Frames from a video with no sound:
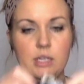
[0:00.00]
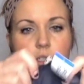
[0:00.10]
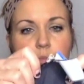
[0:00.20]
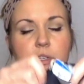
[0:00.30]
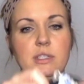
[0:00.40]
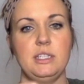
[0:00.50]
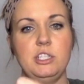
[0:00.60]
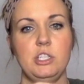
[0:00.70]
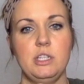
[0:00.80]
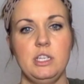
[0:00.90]
to put a
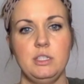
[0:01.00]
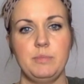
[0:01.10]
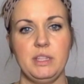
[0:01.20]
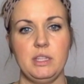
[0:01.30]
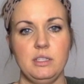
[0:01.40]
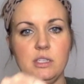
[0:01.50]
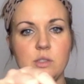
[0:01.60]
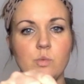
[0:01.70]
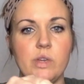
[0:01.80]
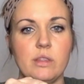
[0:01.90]
stitch in this, but this
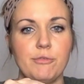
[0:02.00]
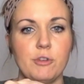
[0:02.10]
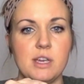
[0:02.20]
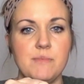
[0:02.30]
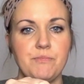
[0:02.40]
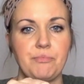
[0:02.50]
is We the Free.